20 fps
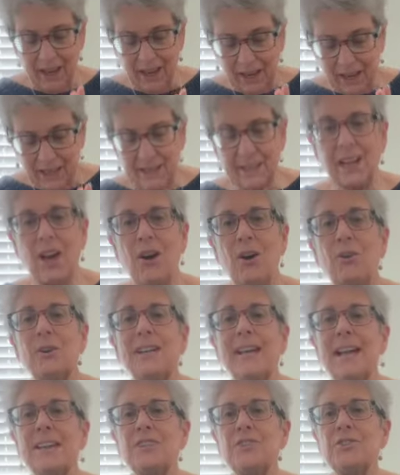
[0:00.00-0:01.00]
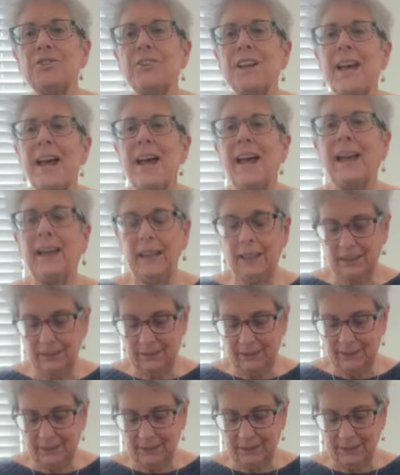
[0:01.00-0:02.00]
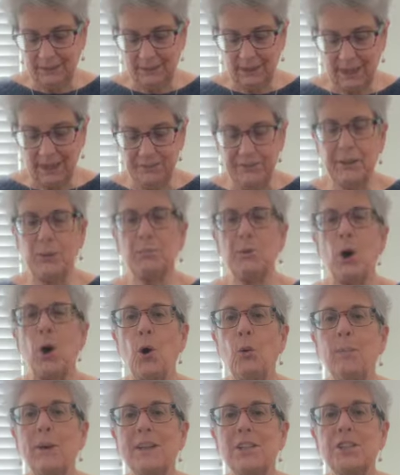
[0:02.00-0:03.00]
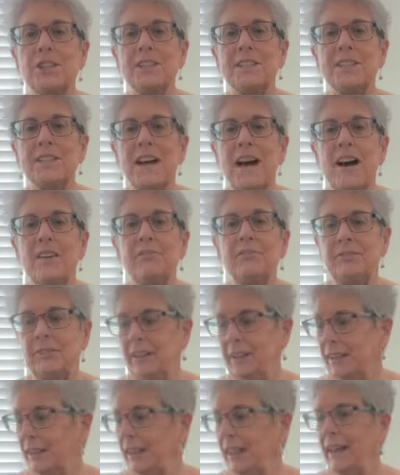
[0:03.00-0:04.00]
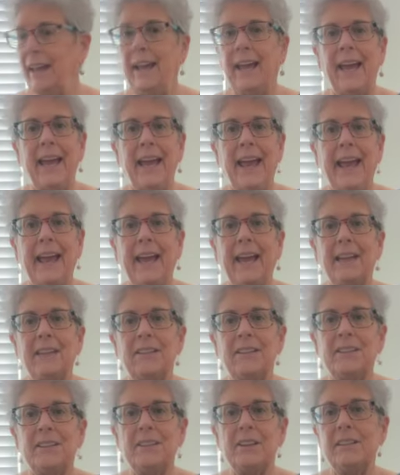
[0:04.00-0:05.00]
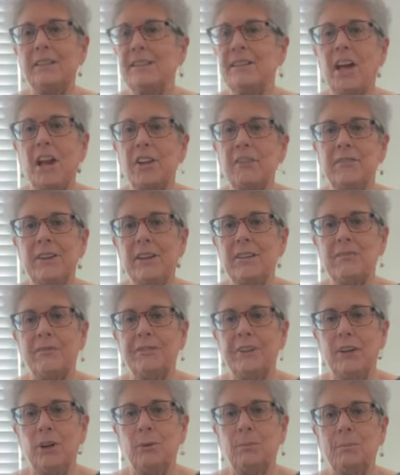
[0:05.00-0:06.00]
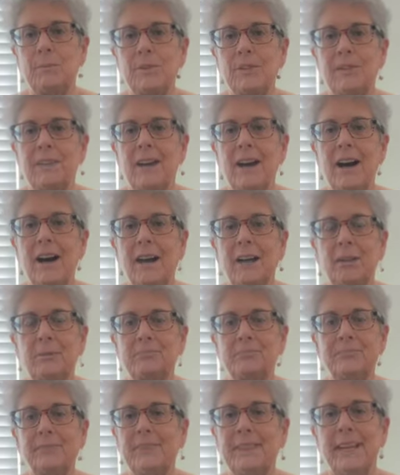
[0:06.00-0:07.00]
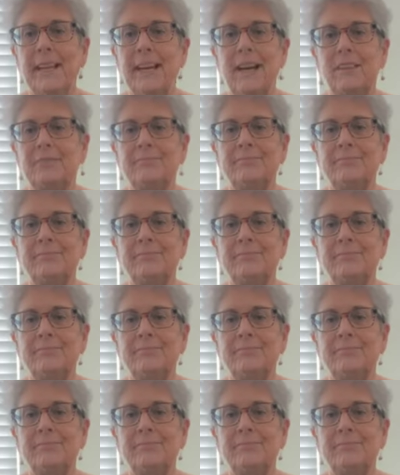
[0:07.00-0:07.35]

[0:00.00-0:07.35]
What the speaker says: So yesterday, I filmed a whole bunch of stuff and none of it filmed. Yeah.